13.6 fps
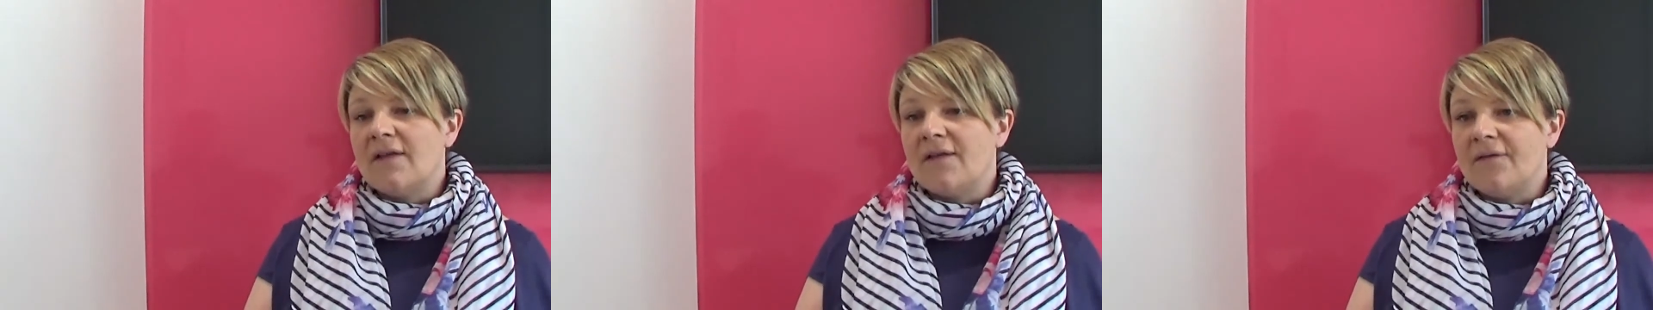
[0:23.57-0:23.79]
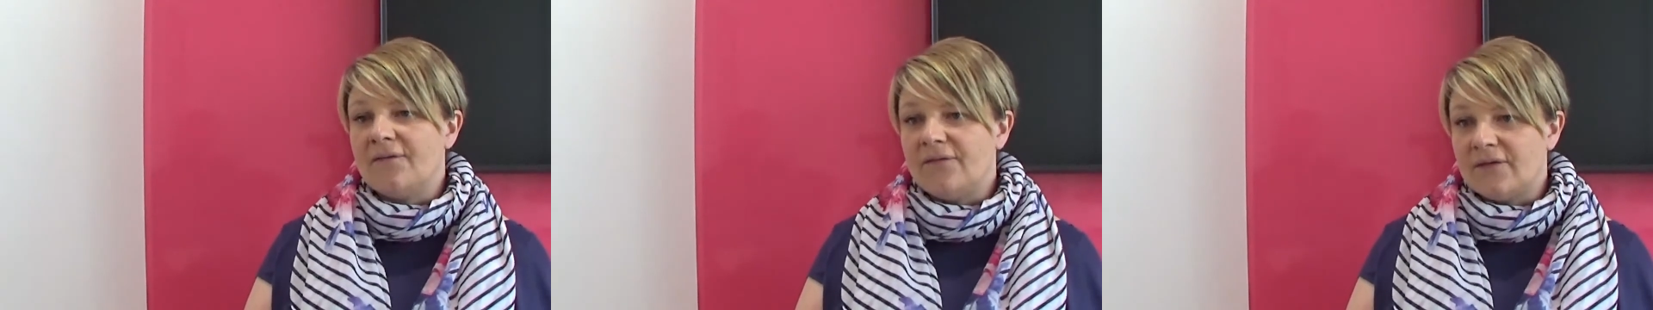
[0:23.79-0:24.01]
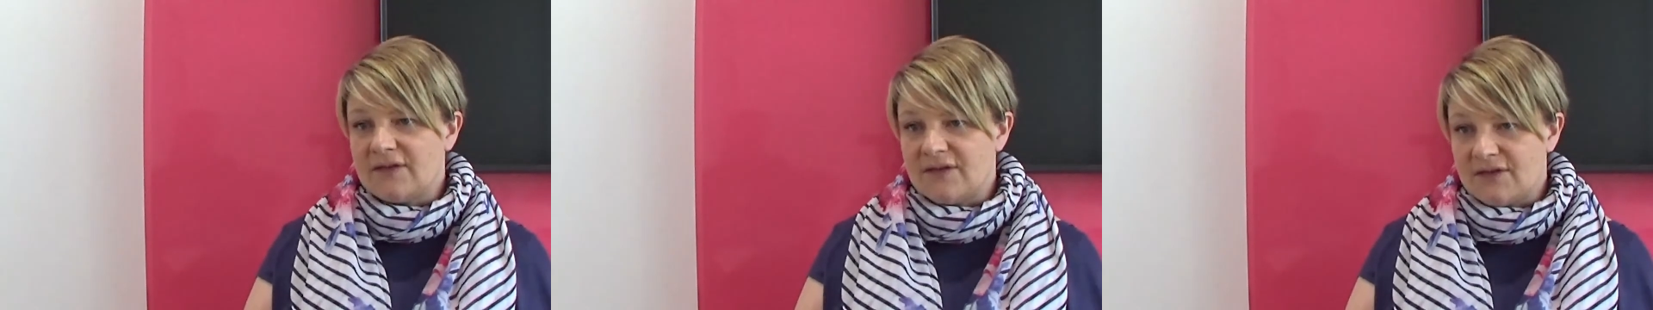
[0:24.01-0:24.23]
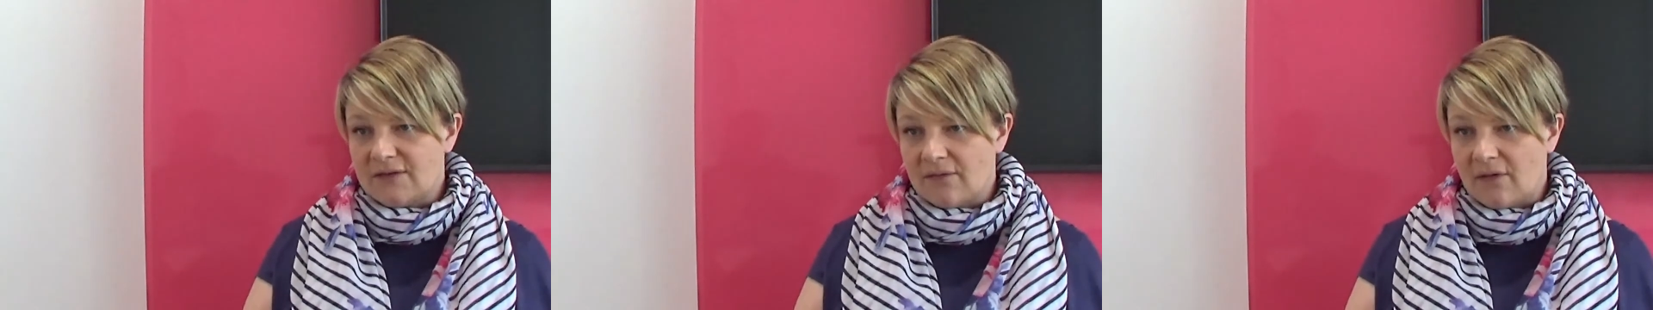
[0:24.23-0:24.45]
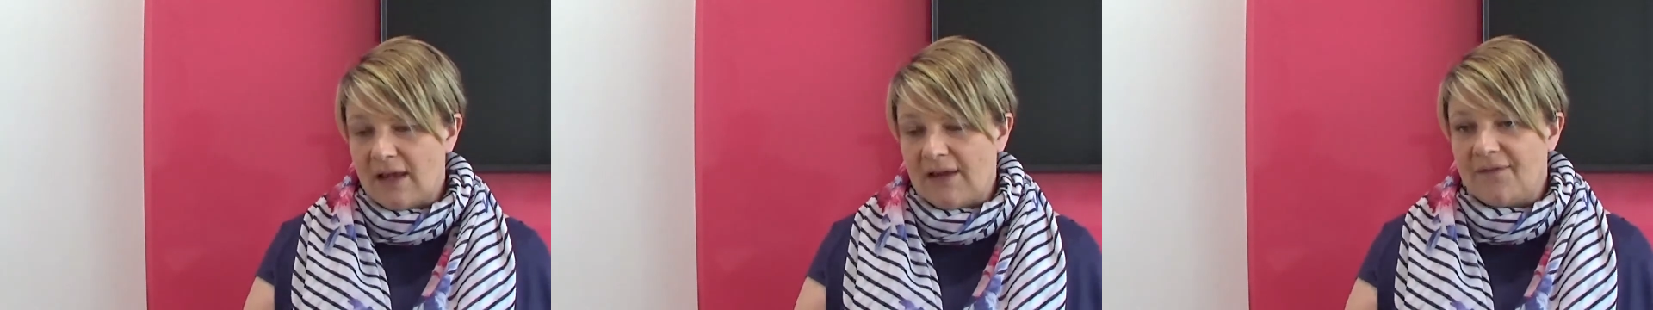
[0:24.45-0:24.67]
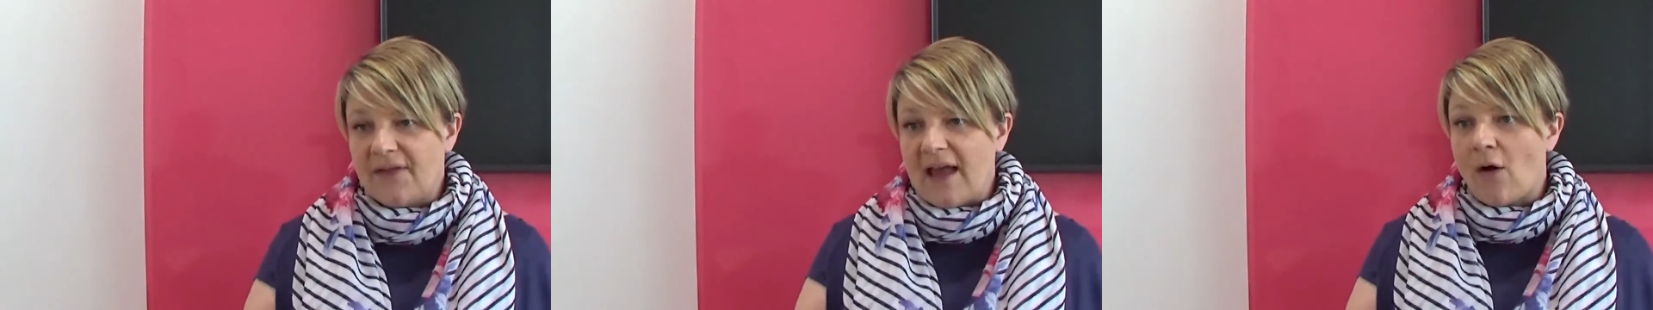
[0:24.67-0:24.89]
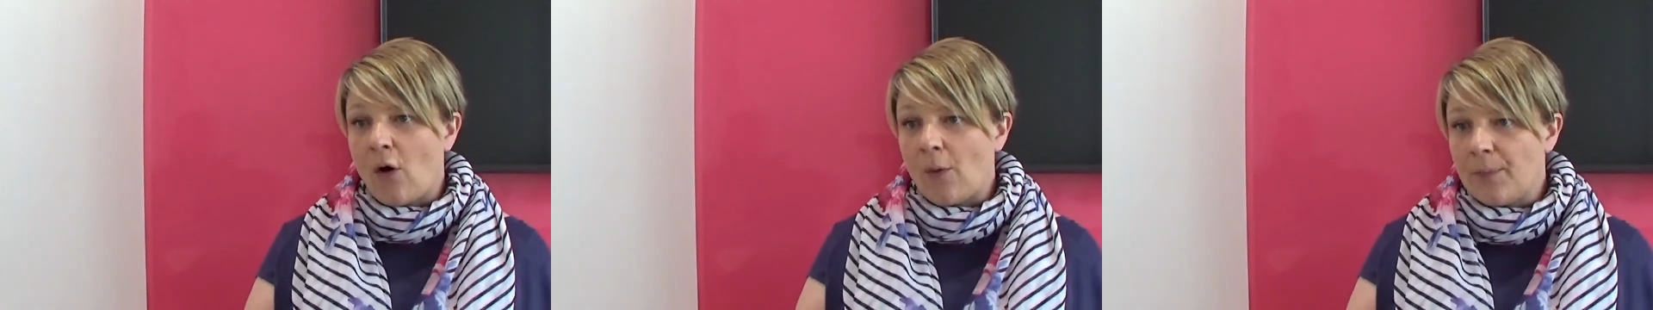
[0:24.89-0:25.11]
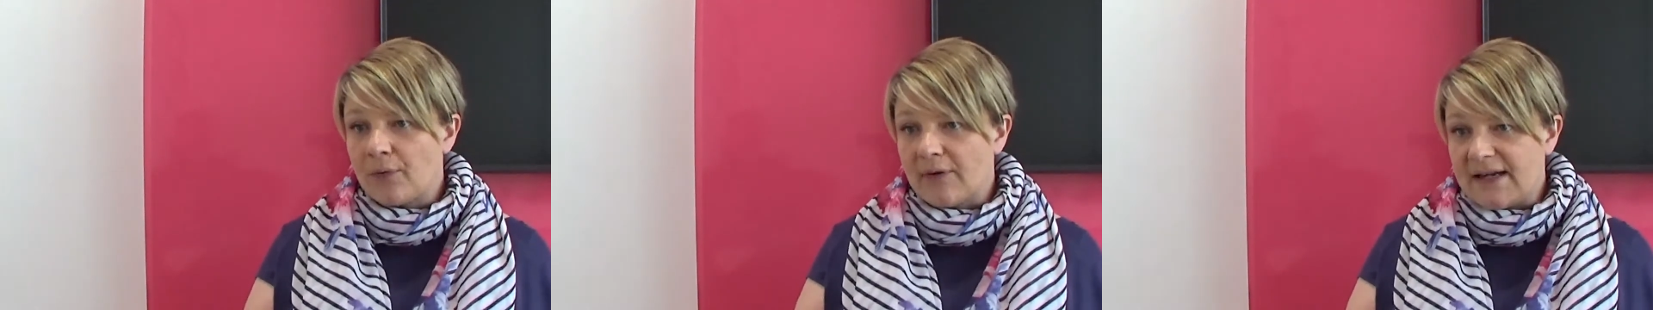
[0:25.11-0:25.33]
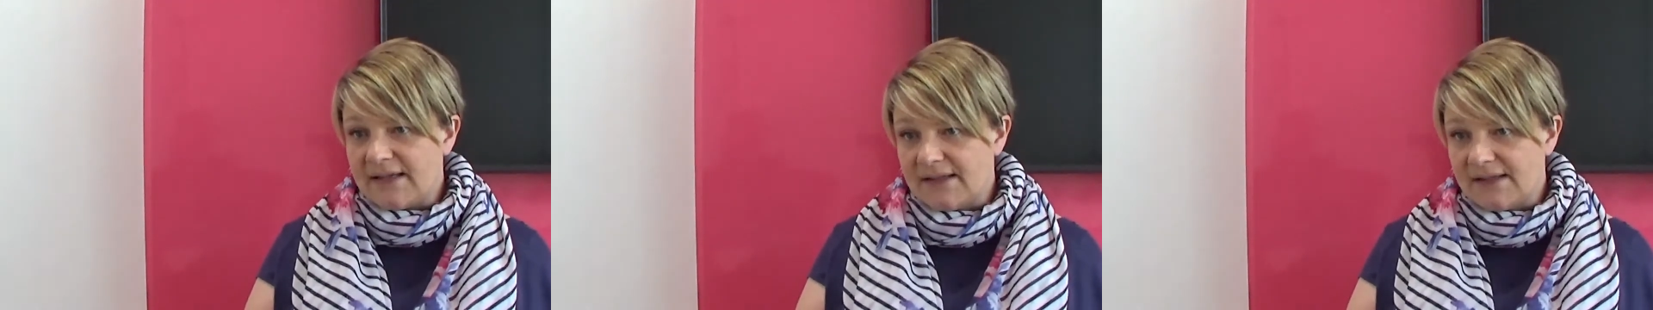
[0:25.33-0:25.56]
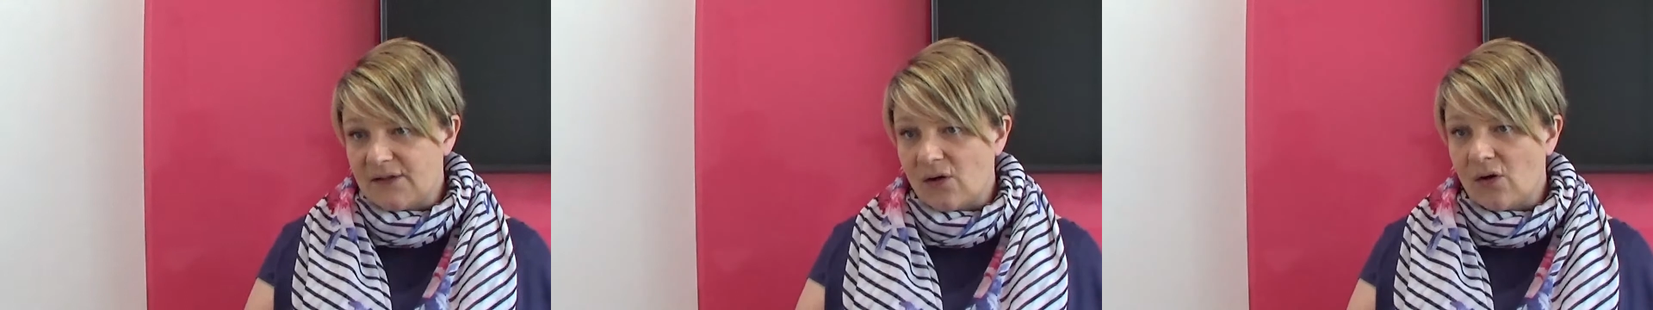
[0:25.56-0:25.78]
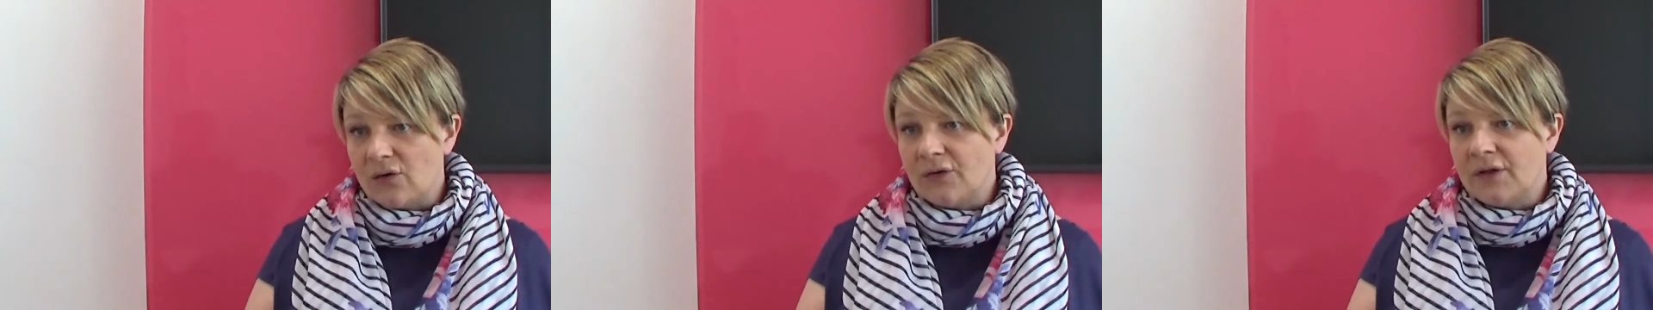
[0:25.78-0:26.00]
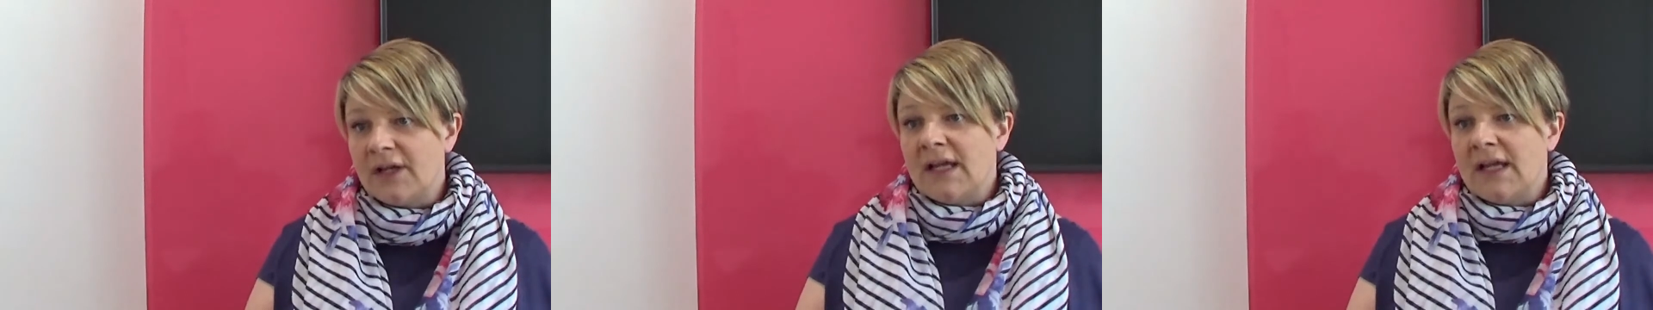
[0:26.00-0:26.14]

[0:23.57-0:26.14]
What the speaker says: if they're operated on,